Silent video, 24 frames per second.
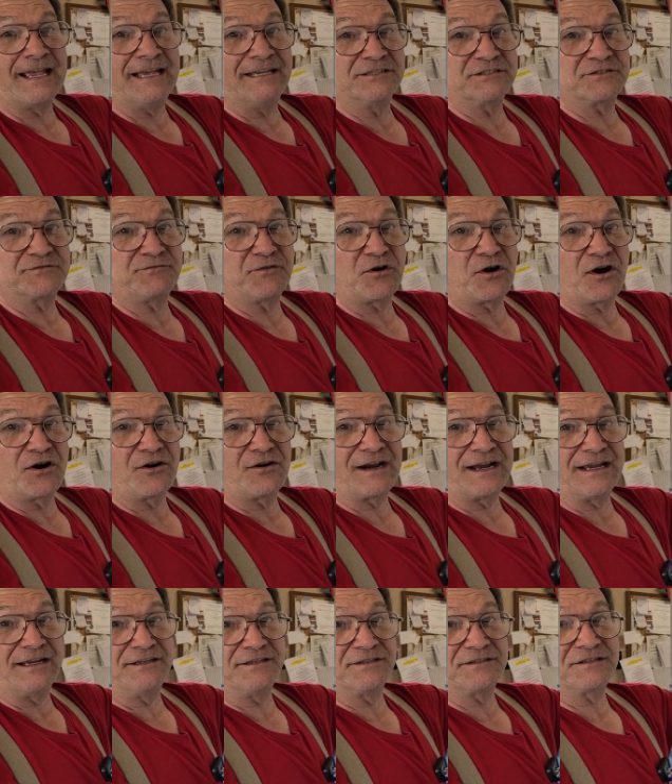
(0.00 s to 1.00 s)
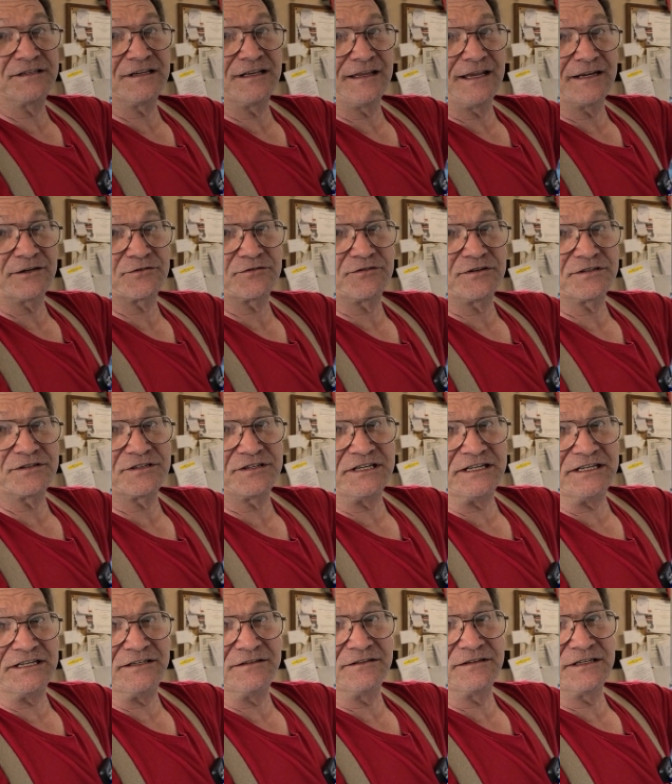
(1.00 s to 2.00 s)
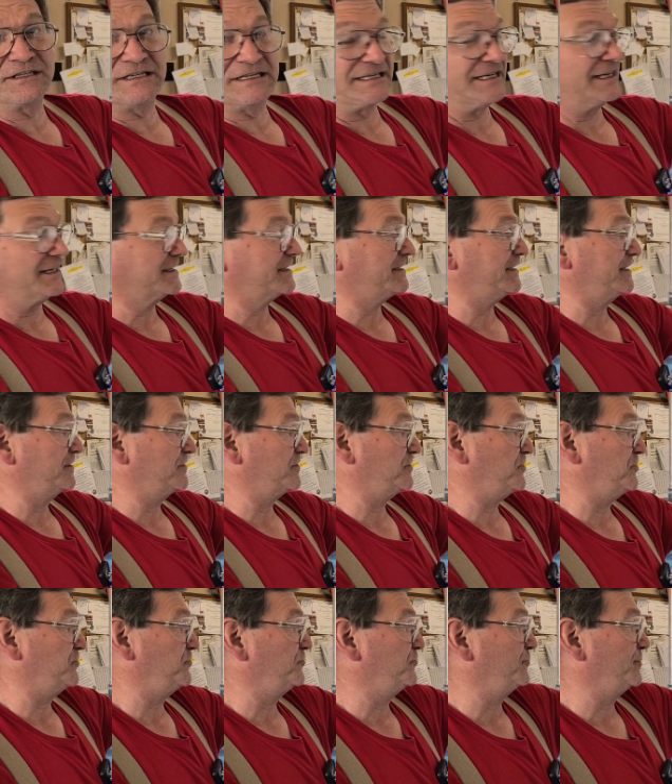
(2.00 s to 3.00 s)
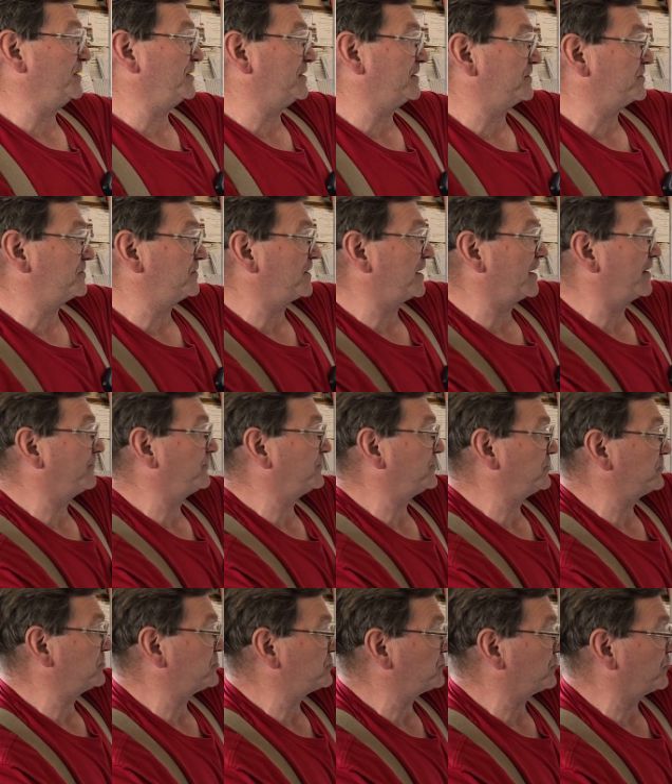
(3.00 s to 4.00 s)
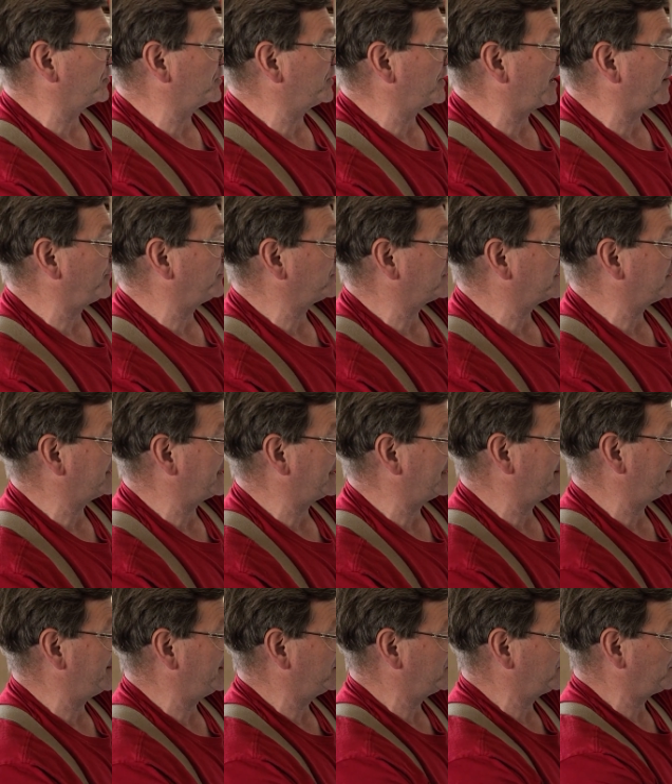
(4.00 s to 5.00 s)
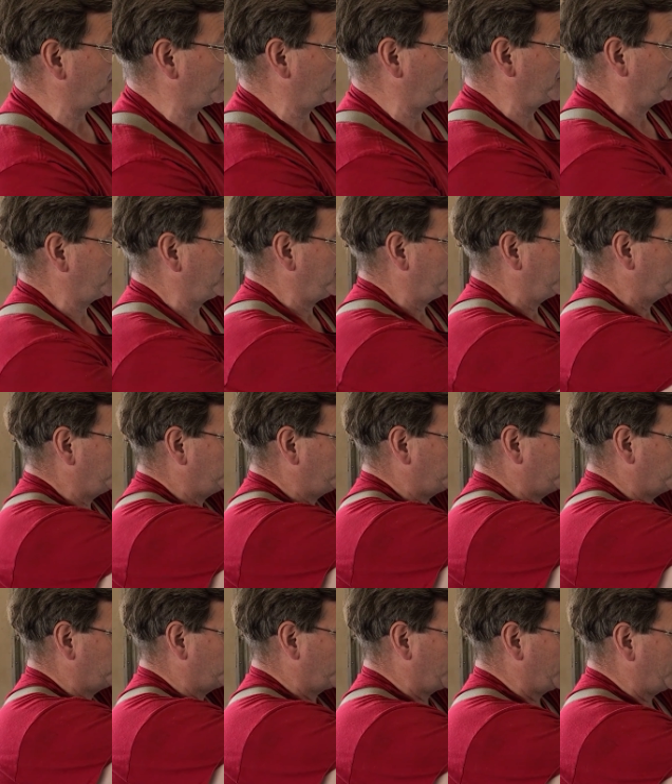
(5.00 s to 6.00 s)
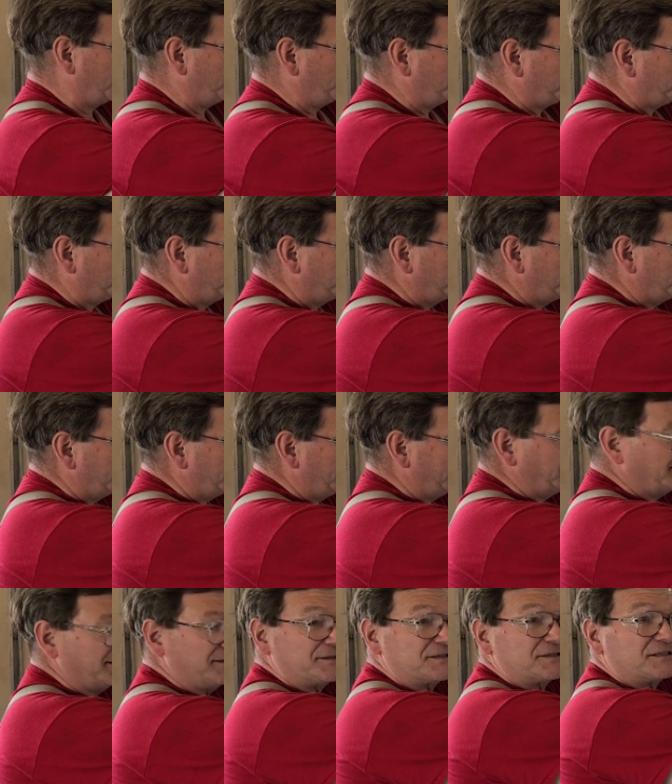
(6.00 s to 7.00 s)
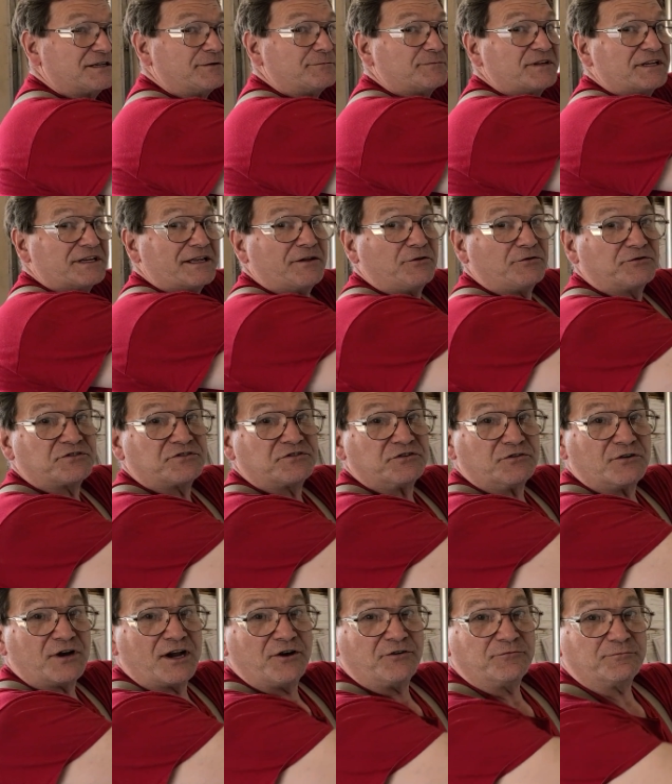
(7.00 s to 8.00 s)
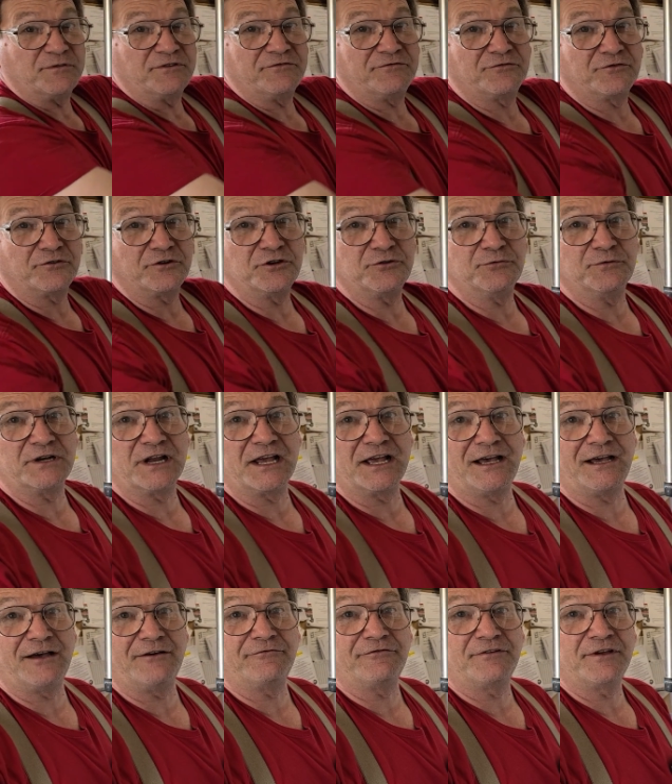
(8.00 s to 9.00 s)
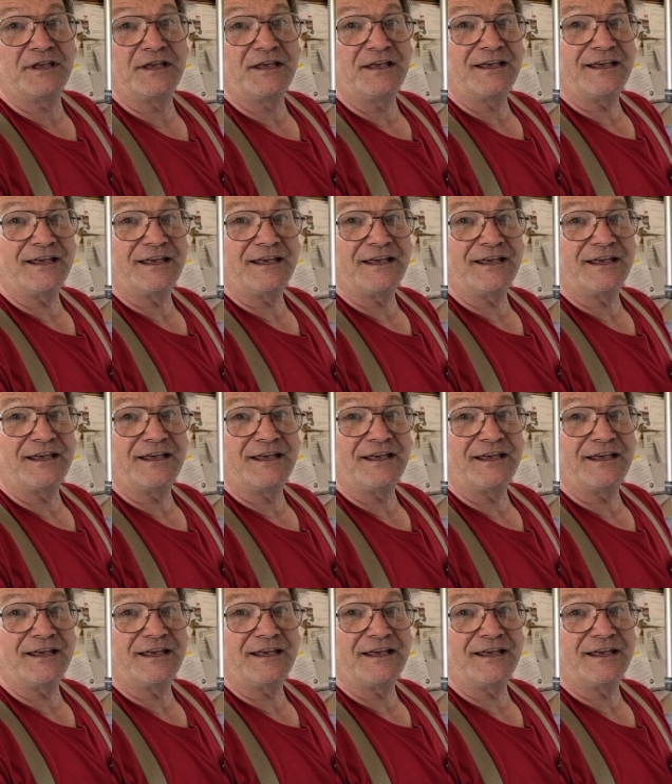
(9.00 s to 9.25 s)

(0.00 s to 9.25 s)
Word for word: as far as electricity conducting to you because you have to short it out, say, this part here to ground and then something else to ground before you would have